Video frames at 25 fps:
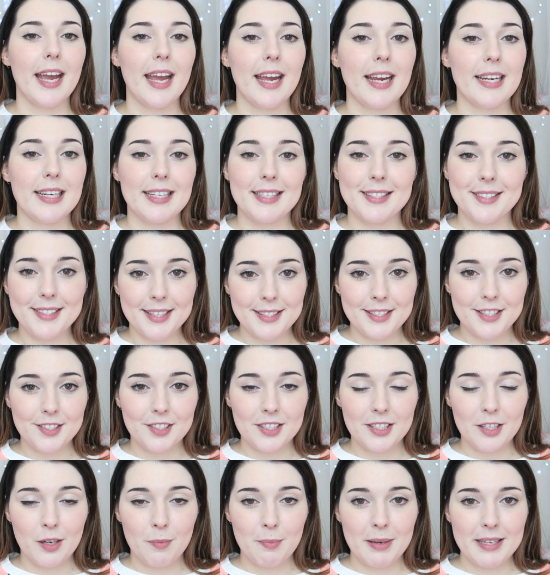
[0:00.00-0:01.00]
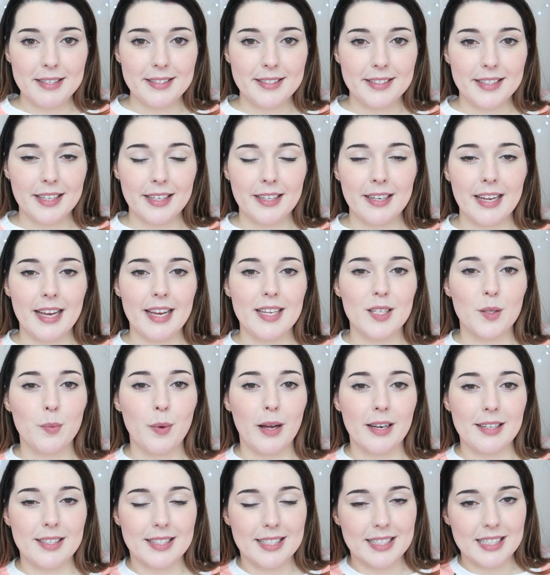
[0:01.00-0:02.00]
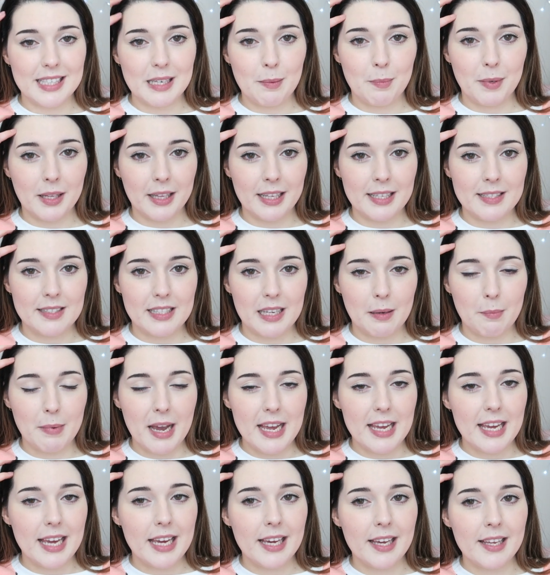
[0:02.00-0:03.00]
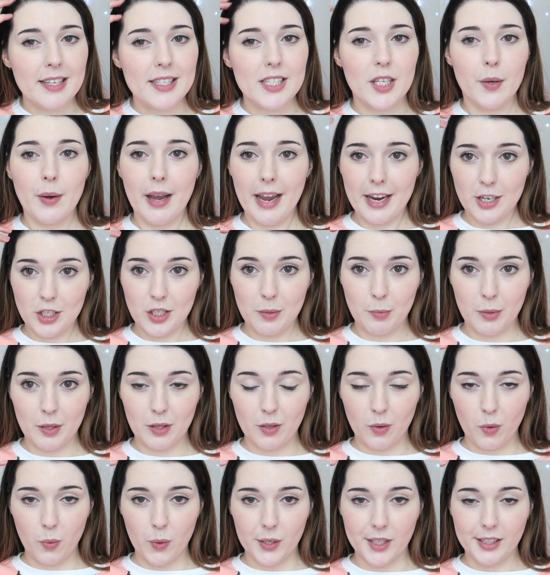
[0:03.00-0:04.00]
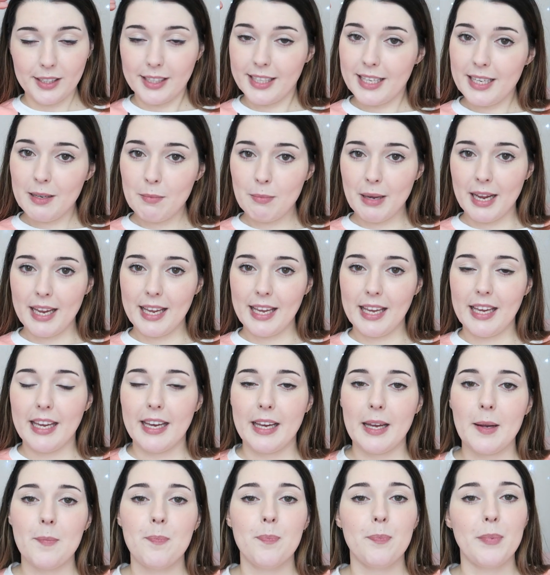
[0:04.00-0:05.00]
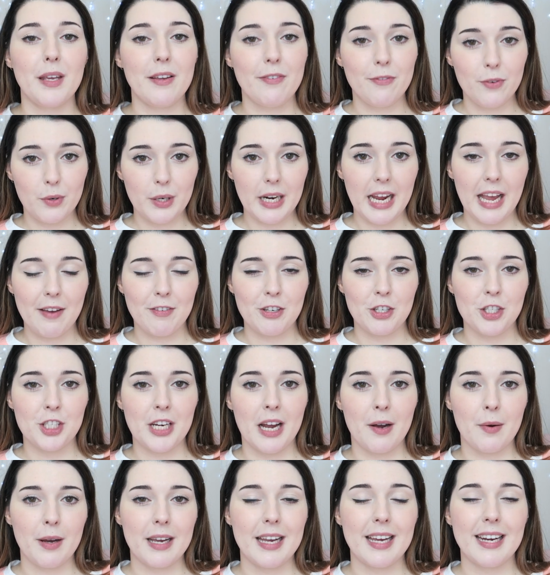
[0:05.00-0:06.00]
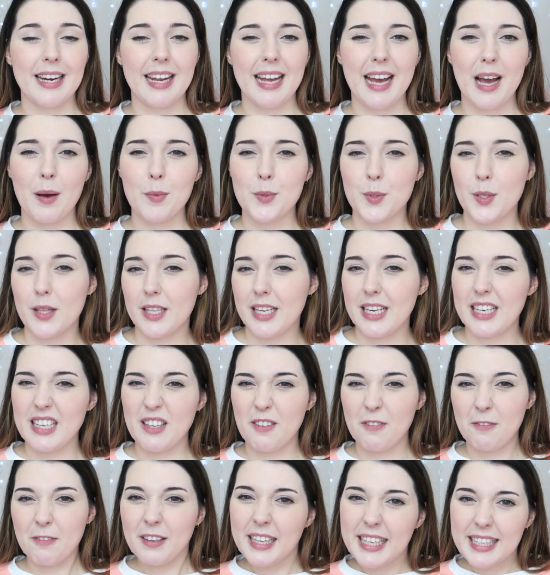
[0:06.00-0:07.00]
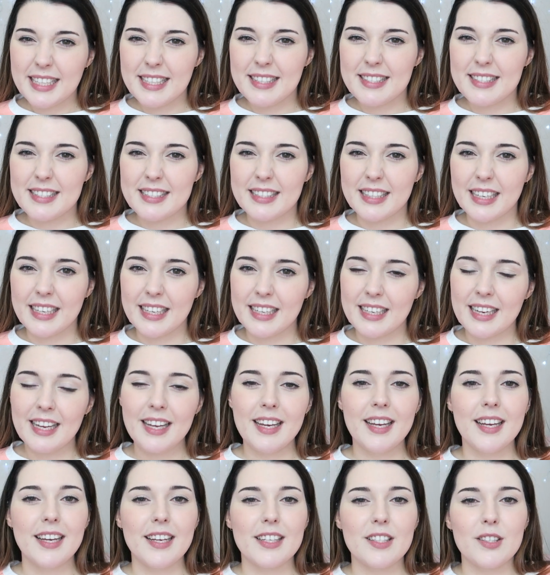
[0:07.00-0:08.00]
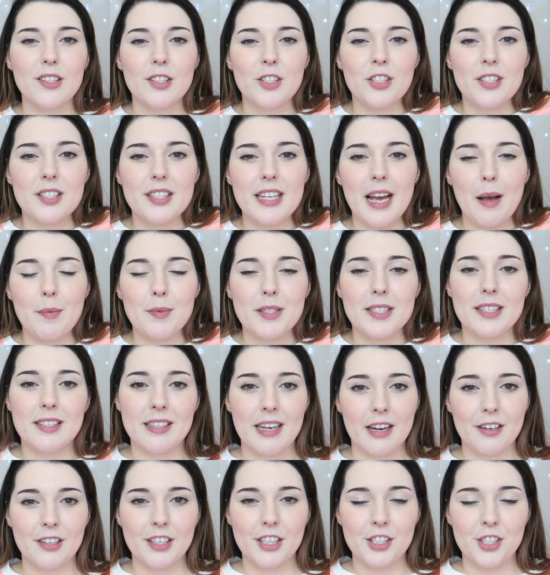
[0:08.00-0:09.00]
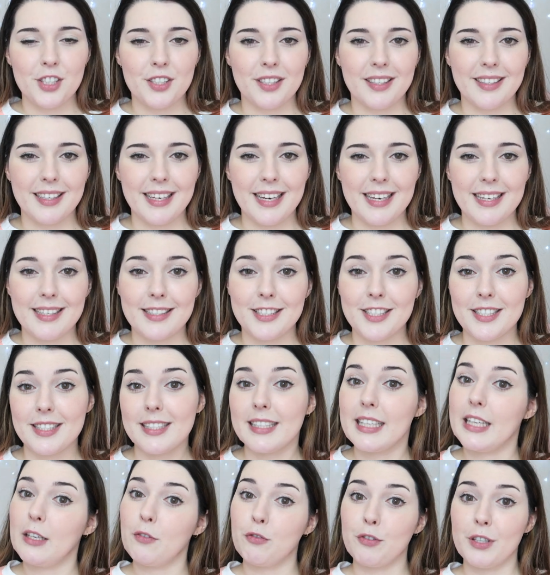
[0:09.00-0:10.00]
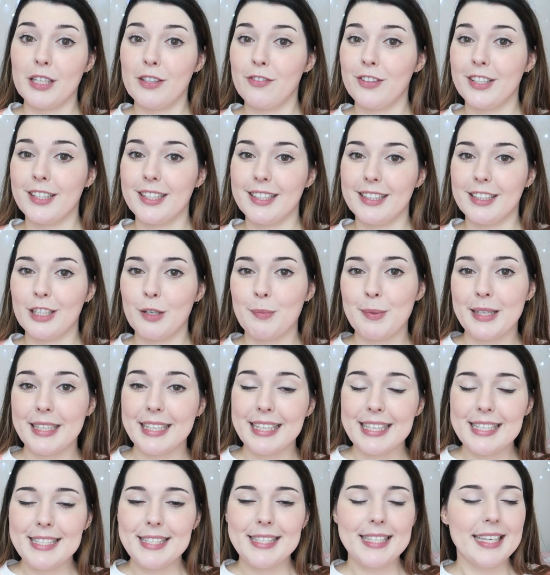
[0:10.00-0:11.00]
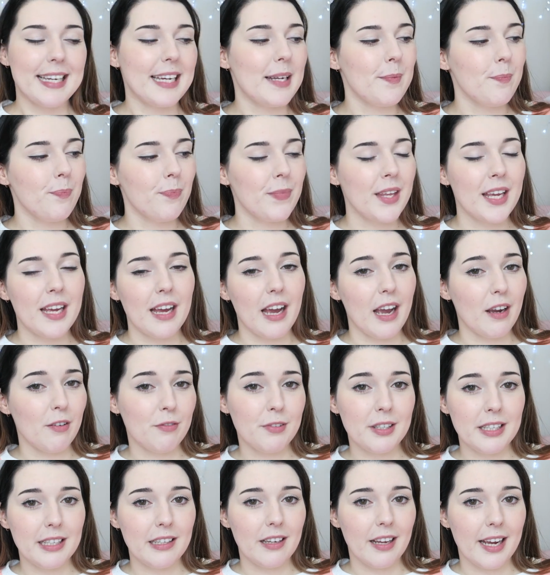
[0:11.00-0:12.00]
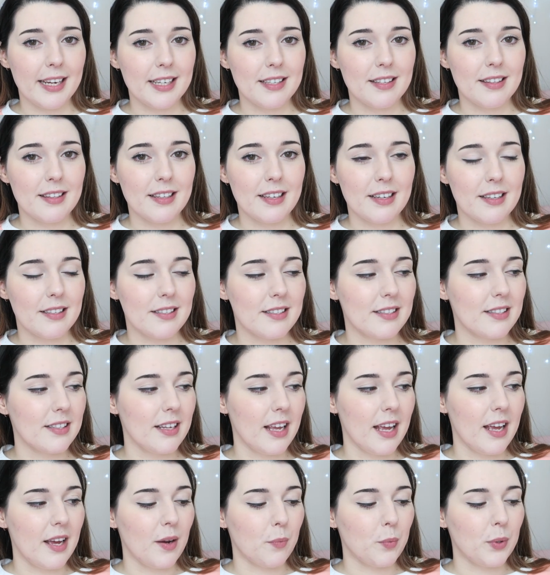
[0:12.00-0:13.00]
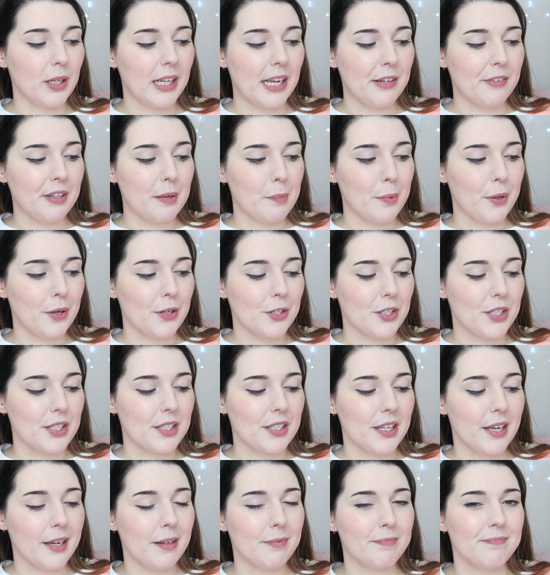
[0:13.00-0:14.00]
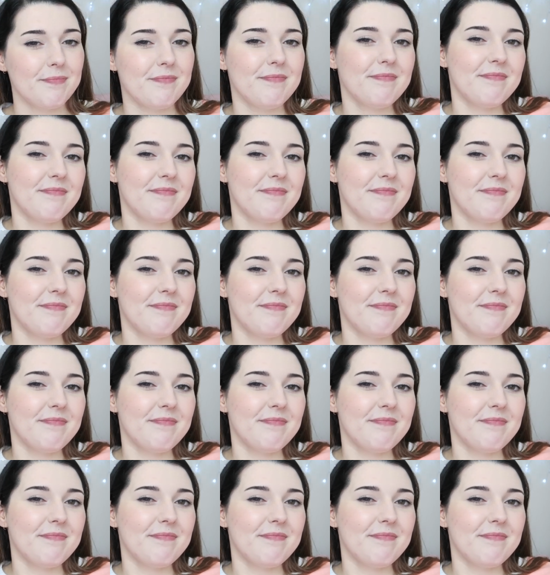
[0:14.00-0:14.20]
any sunscreen on my skin, as well as deep cleansing my hair. So I actually put the oil in my hair before I have a shower, and it helps with any flaky skin. So it just helps to nourish it and just get rid of it a little bit easier. I really liked this. Will I repurchase it?